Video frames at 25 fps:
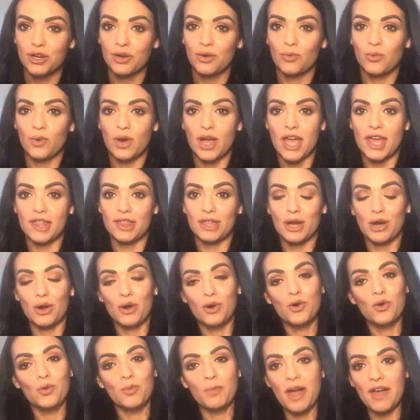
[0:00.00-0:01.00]
with
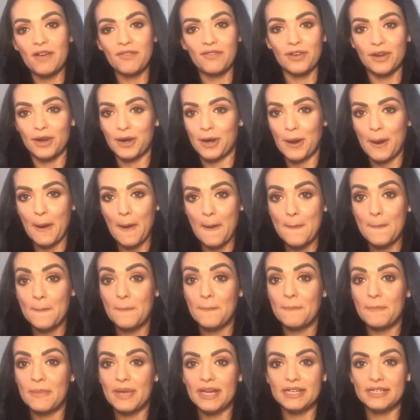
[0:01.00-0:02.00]
whomever
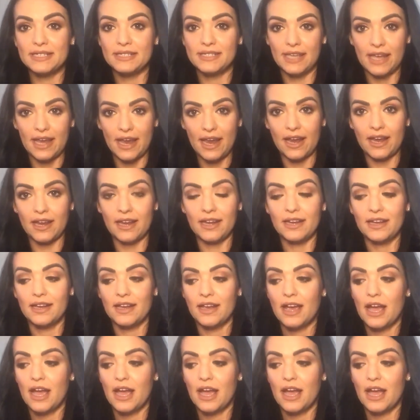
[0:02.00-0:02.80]
midday